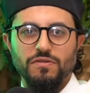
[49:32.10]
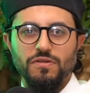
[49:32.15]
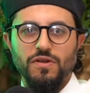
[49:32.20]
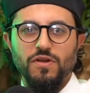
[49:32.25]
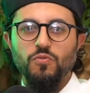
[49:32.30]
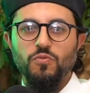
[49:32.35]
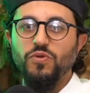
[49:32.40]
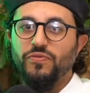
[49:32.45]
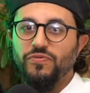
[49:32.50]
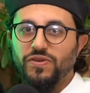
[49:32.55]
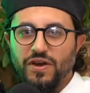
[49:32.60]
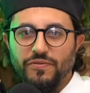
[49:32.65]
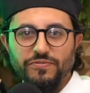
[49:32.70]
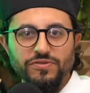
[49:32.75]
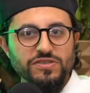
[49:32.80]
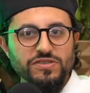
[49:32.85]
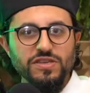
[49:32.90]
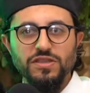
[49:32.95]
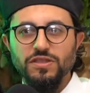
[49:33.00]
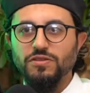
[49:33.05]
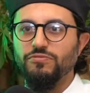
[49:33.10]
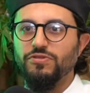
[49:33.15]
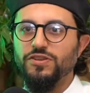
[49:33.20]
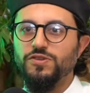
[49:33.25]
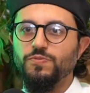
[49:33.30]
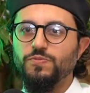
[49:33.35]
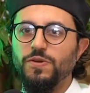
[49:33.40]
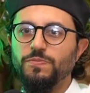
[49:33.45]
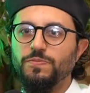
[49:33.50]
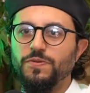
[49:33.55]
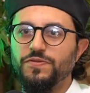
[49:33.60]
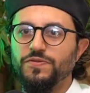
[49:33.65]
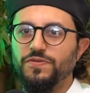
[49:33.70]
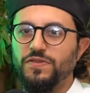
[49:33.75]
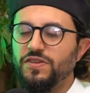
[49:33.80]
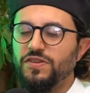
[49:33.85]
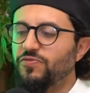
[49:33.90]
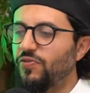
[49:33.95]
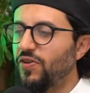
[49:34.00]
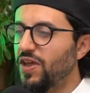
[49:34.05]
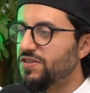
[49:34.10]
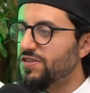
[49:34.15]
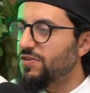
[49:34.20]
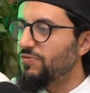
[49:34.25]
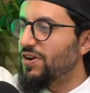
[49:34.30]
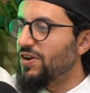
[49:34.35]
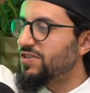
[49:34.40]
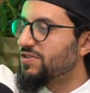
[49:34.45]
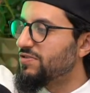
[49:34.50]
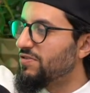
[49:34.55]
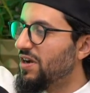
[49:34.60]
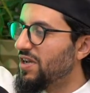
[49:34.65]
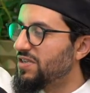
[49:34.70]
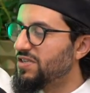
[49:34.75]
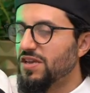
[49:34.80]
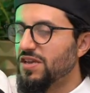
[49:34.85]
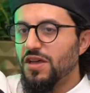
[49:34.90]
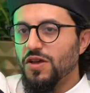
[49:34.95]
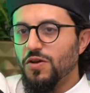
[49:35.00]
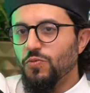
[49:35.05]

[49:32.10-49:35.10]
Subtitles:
We've never seen the rich people's, these fancy restaurants.